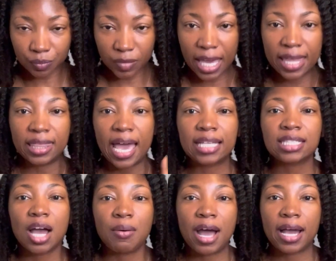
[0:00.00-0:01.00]
And that's
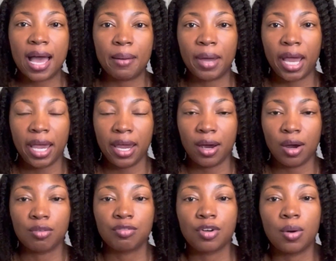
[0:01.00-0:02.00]
how I got my hair
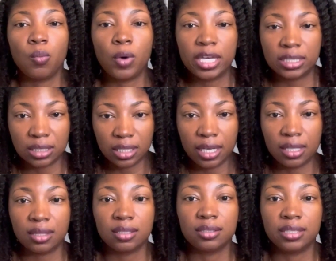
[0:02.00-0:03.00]
from waist length
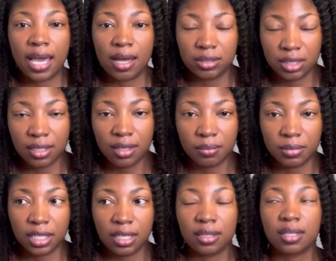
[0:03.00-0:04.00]
down to hip
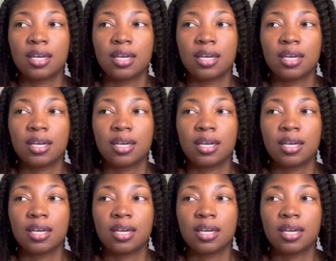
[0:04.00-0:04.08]
length.